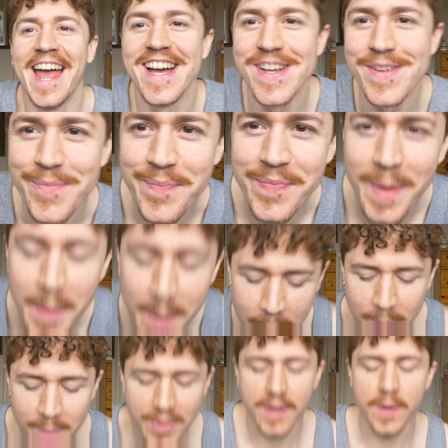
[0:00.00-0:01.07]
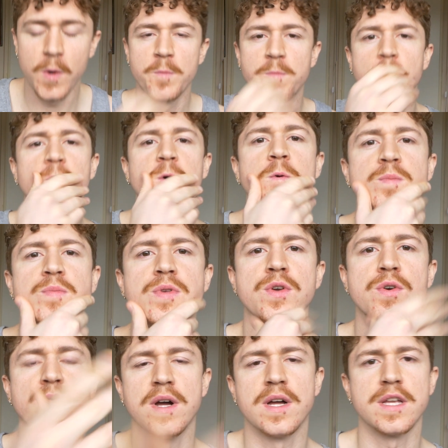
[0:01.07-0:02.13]
um, but I hope, I hope
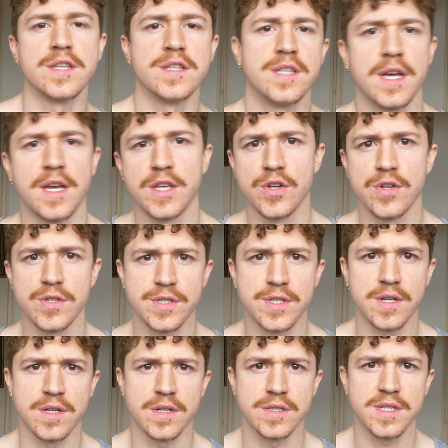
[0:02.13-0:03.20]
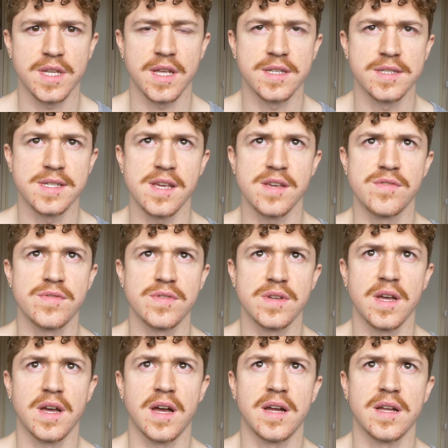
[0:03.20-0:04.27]
you and uh, yours are staying safe
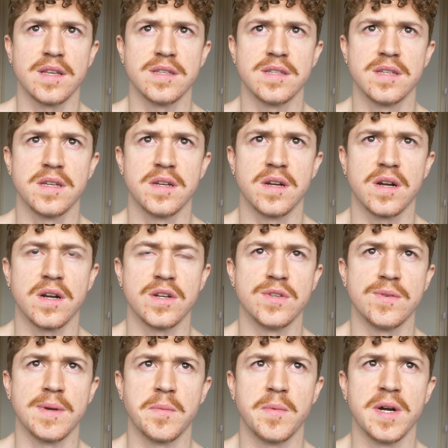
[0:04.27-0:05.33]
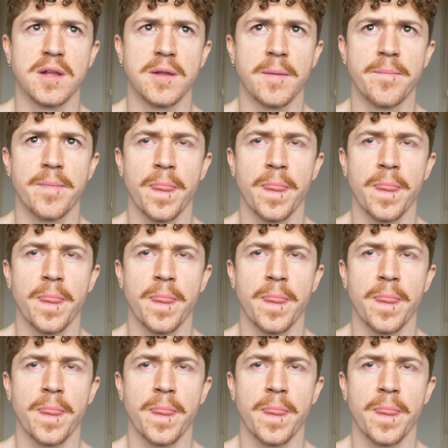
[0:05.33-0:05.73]
and are doing well.